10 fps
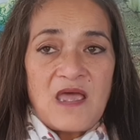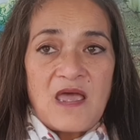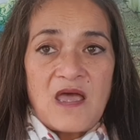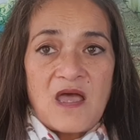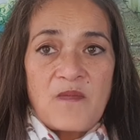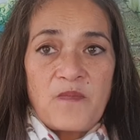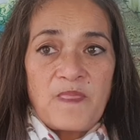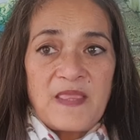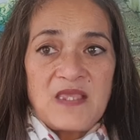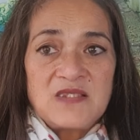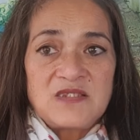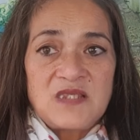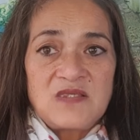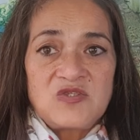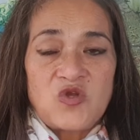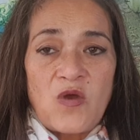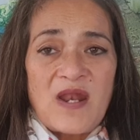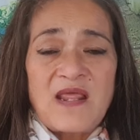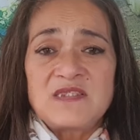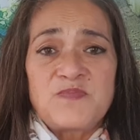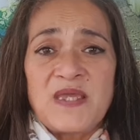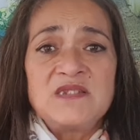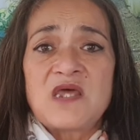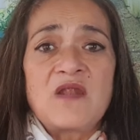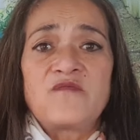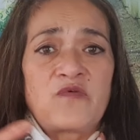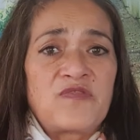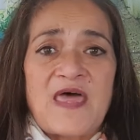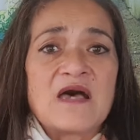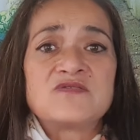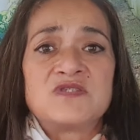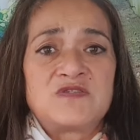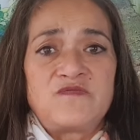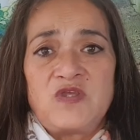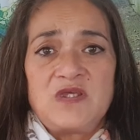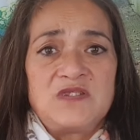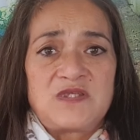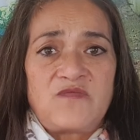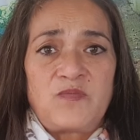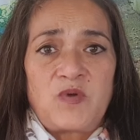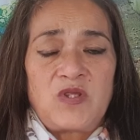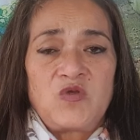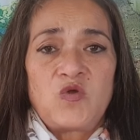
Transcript: is and it's been done for thousands of years, everybody.